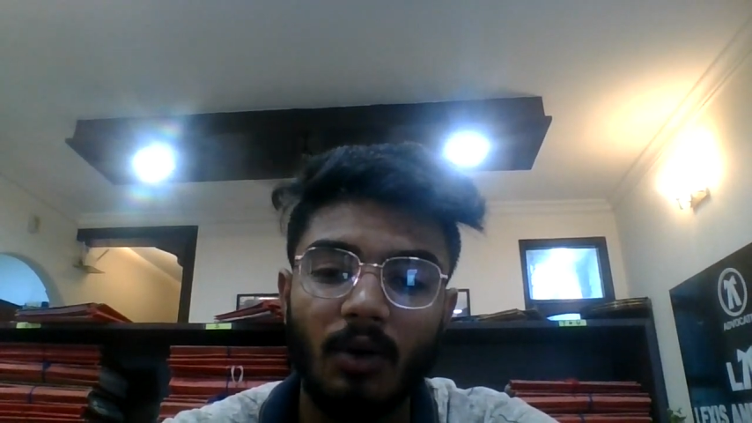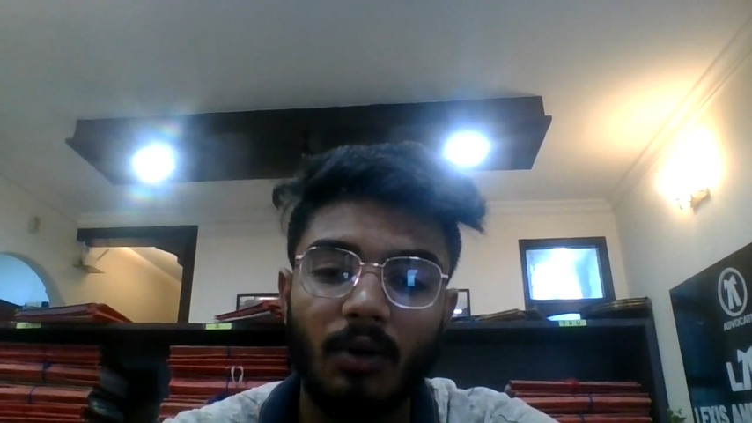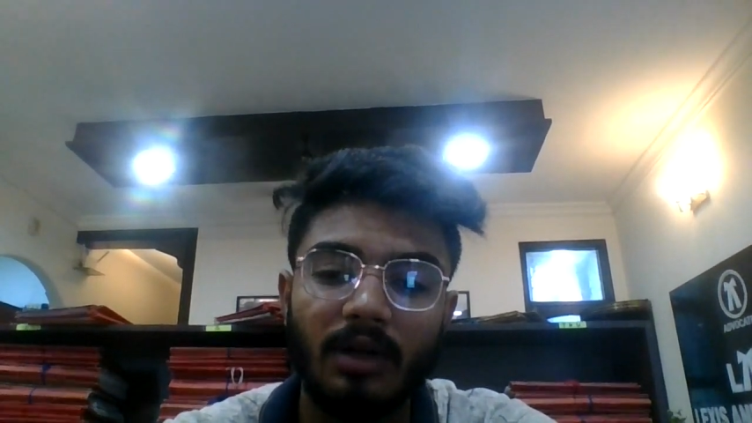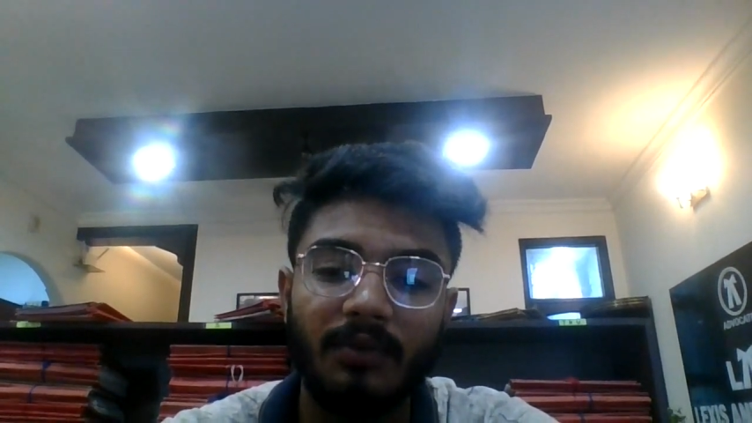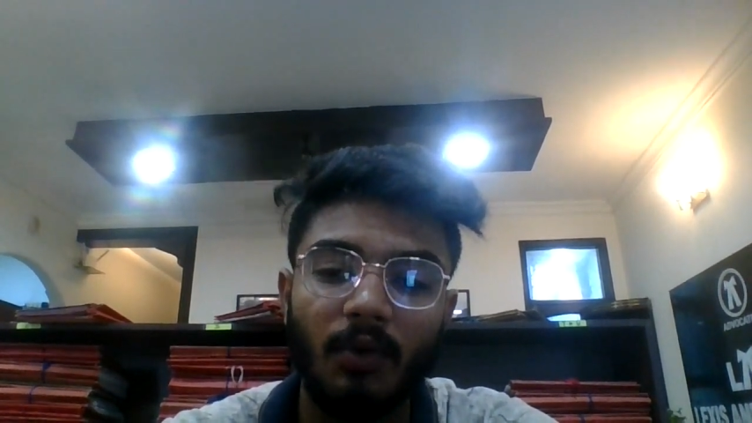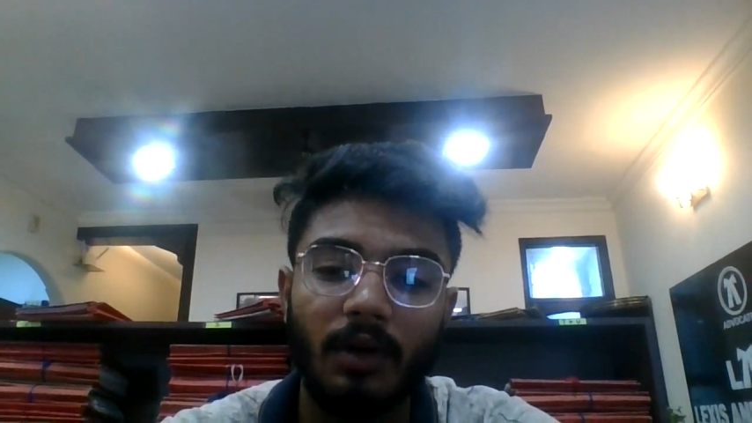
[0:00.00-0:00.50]

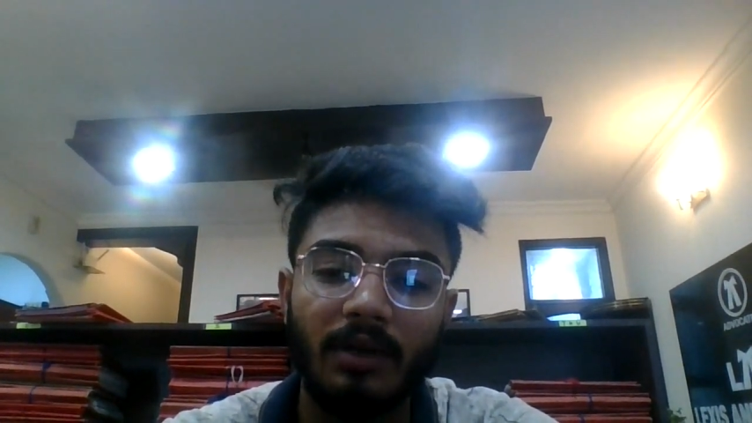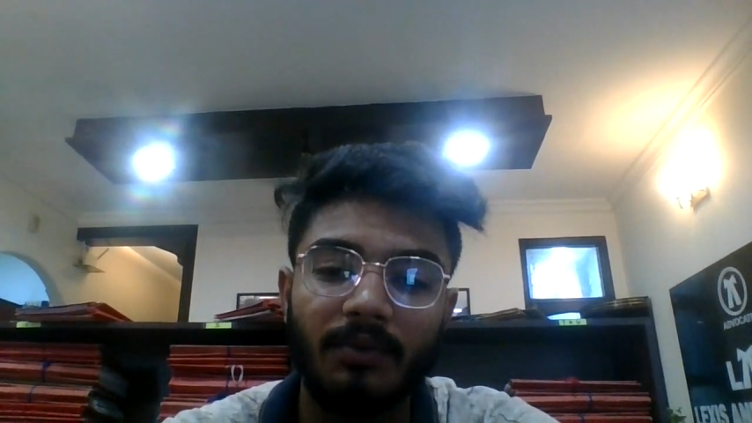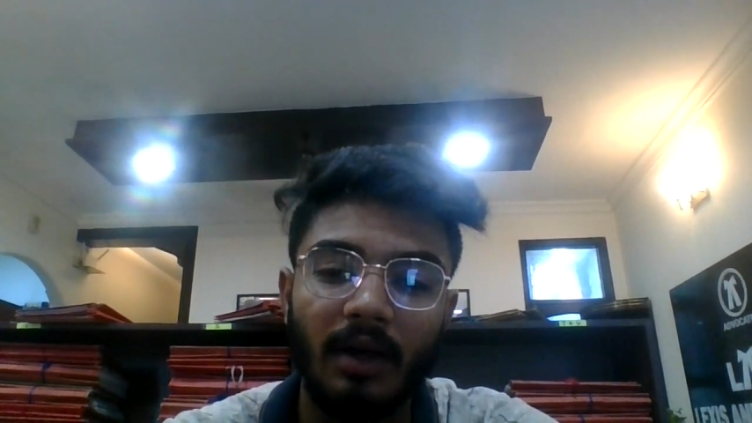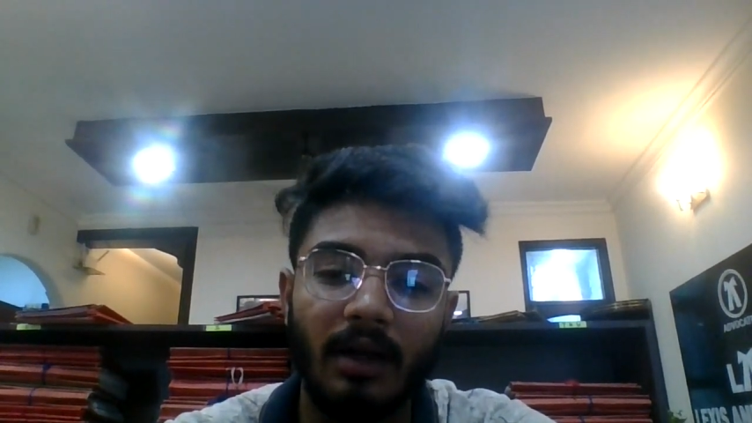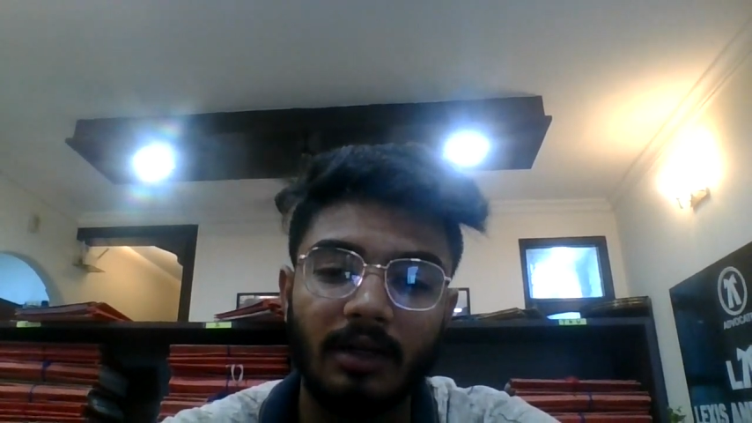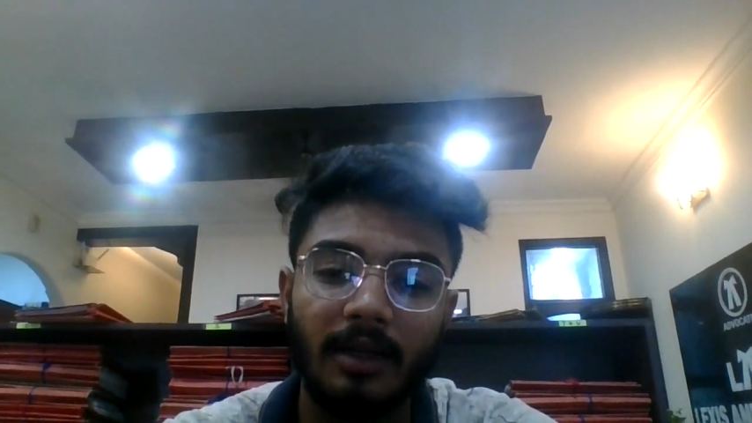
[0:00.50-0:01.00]
or for
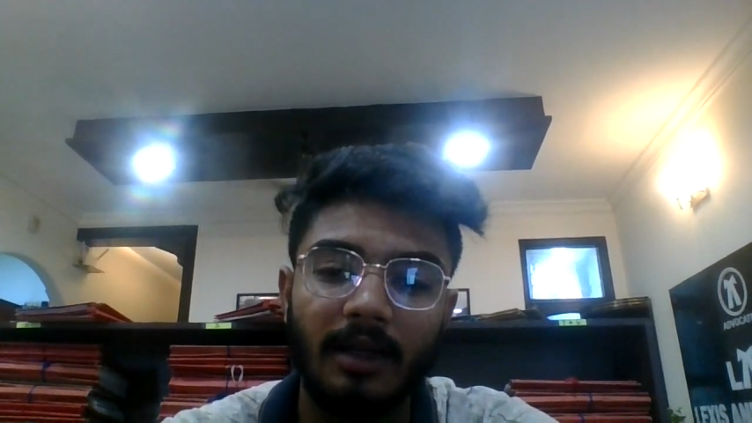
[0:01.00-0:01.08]
default.